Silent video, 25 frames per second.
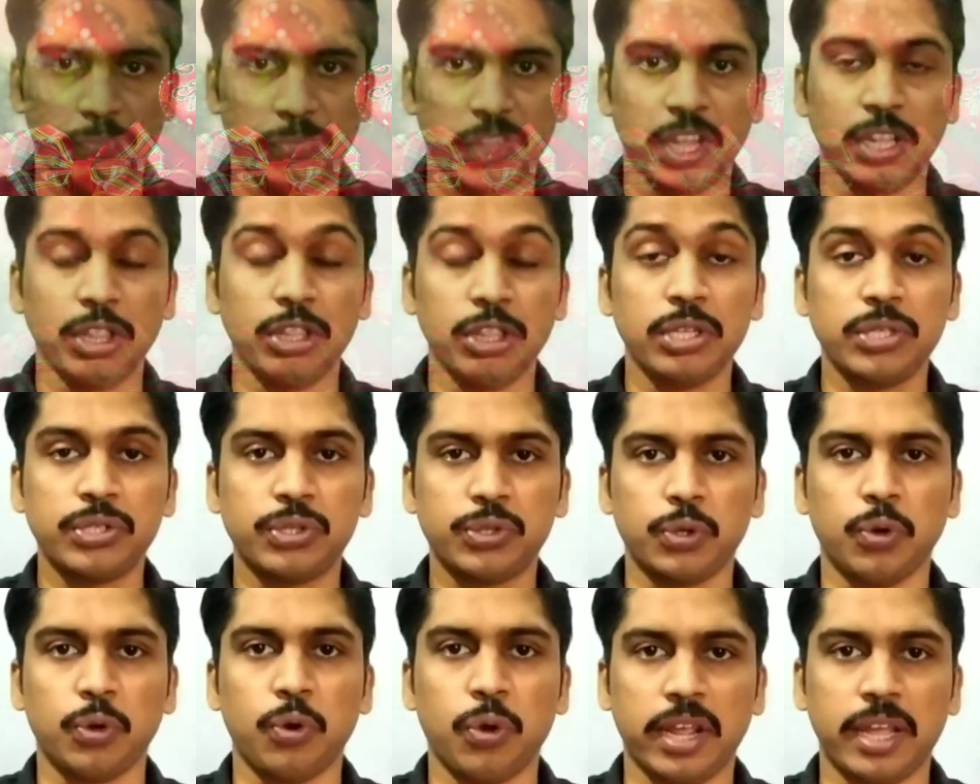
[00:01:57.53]
In
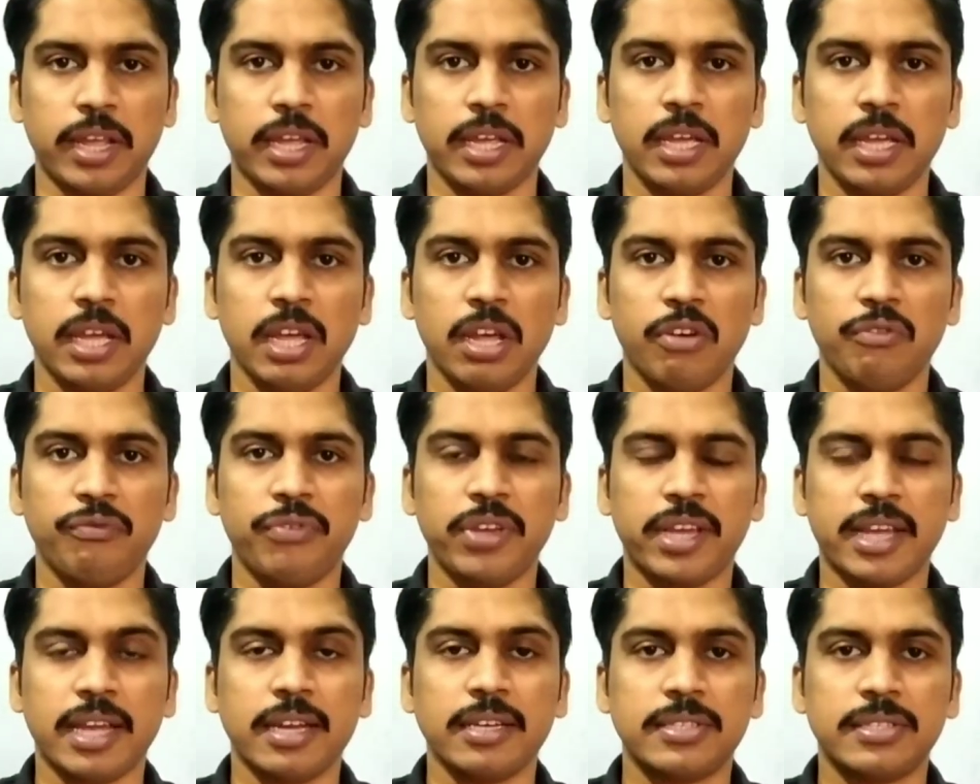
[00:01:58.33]
this story,
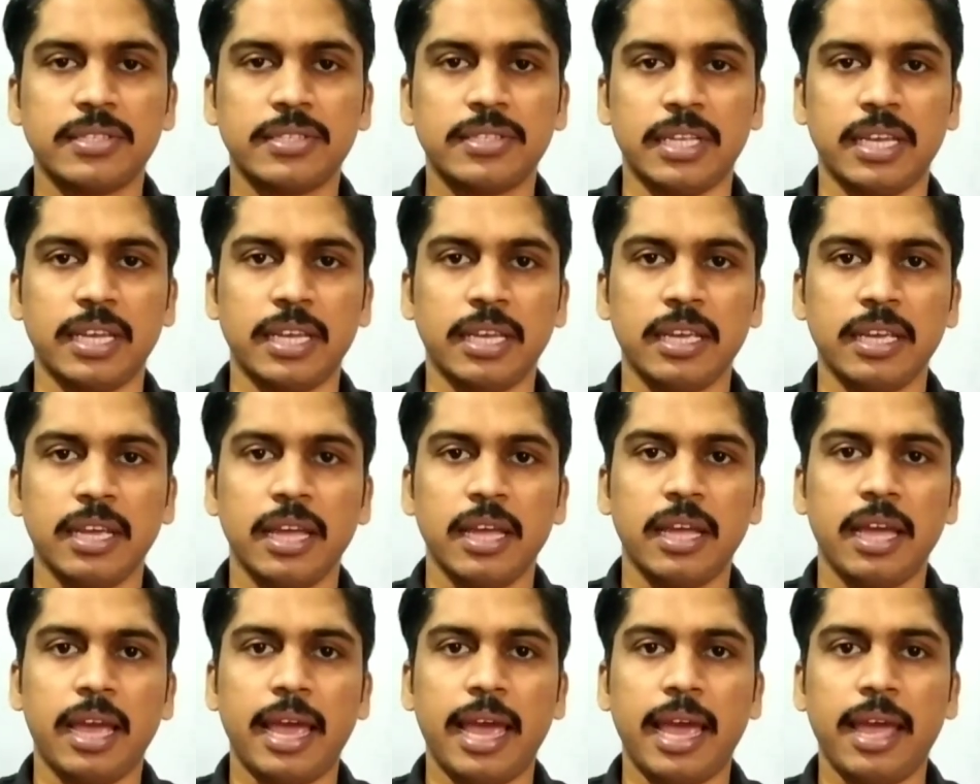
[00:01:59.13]
we can
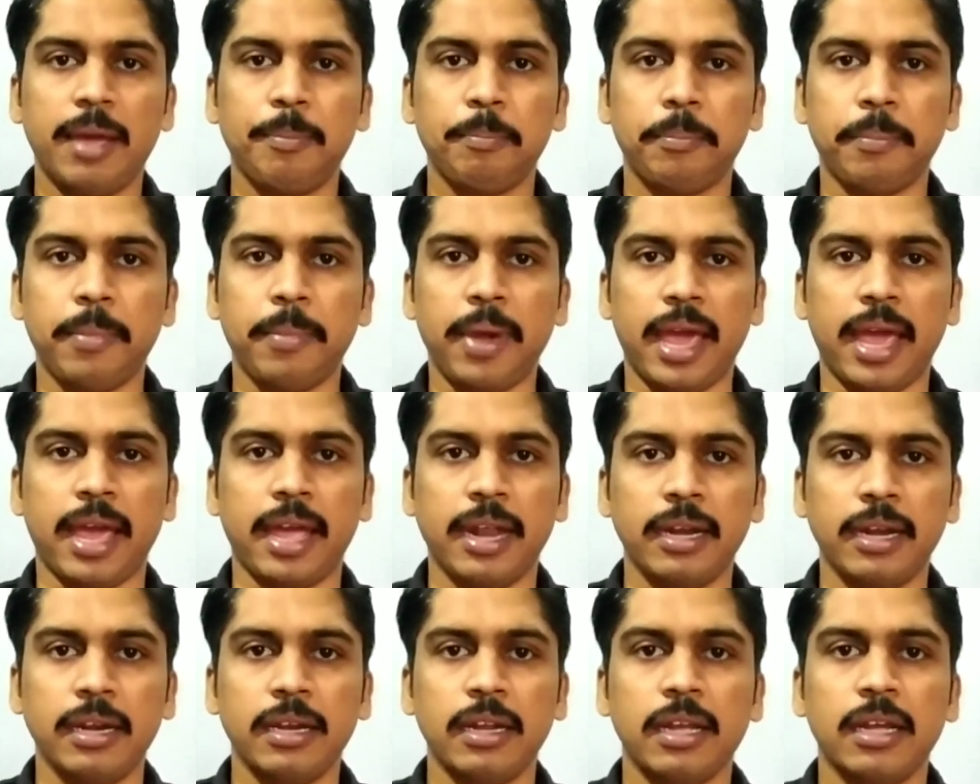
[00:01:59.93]
see a
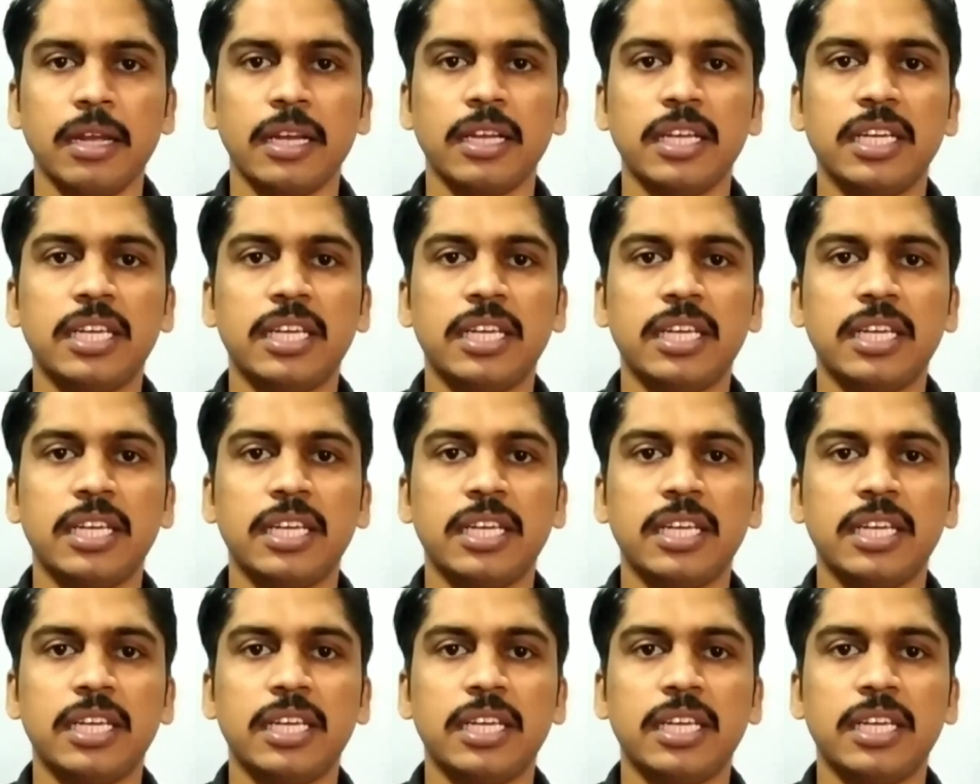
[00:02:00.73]
man